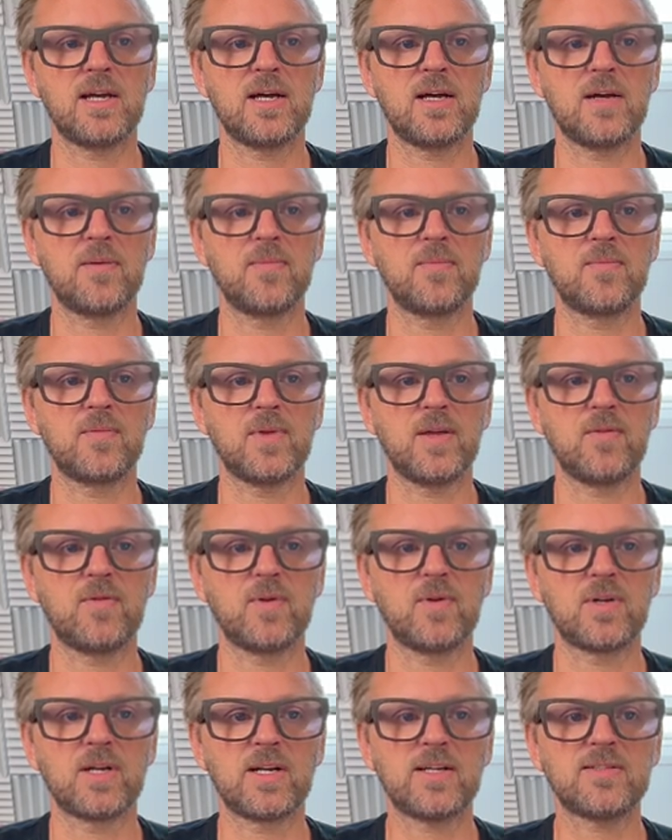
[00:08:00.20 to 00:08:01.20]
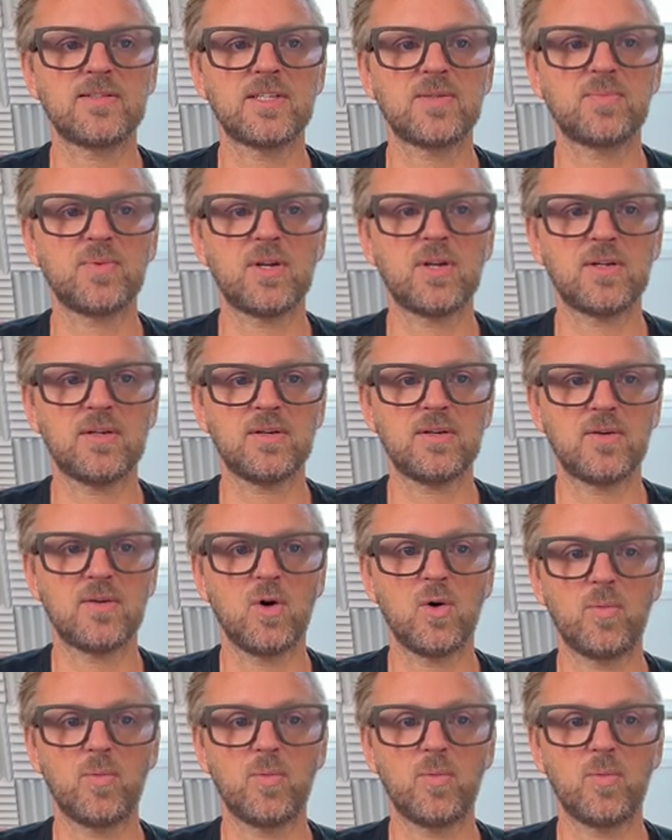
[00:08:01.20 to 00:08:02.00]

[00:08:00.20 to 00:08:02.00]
um, if you click this button,